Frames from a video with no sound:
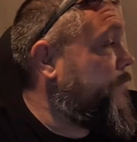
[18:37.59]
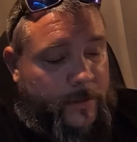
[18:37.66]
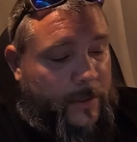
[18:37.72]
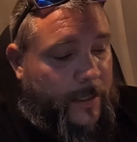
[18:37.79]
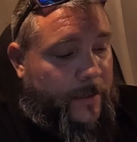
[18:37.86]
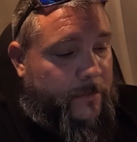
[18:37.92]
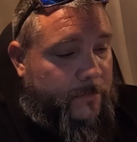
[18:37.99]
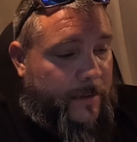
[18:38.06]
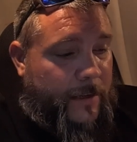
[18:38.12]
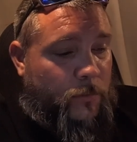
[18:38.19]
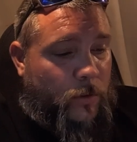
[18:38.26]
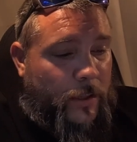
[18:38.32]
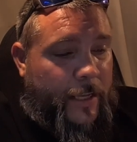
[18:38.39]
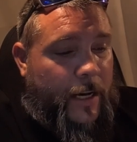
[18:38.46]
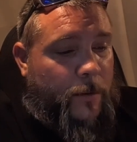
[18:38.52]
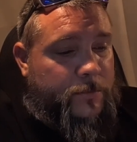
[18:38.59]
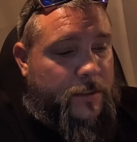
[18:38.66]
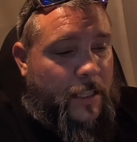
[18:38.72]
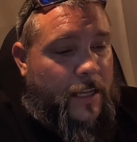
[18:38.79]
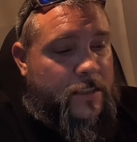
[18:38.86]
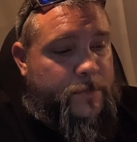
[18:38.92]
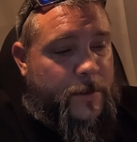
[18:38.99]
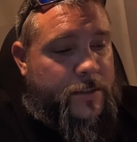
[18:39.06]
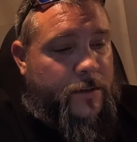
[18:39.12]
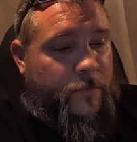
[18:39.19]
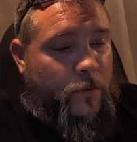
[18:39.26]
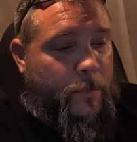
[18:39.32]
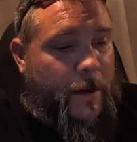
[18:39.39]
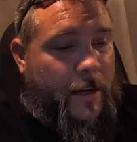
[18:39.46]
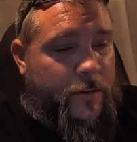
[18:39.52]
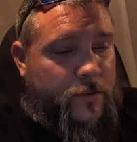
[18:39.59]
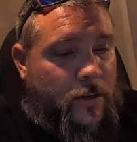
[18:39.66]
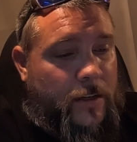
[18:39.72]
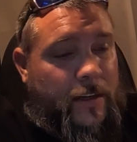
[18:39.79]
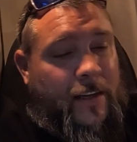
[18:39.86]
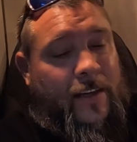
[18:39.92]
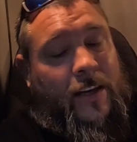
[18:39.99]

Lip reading: It really helps a lot, especially if you're buying a truck.